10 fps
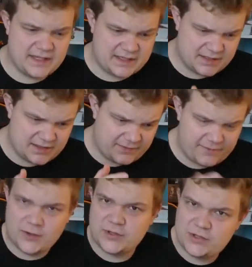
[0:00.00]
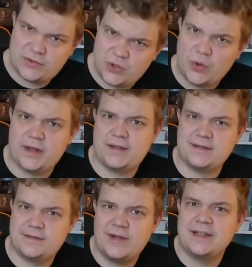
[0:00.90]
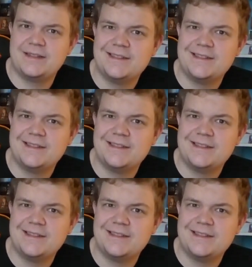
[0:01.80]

that first took it, right?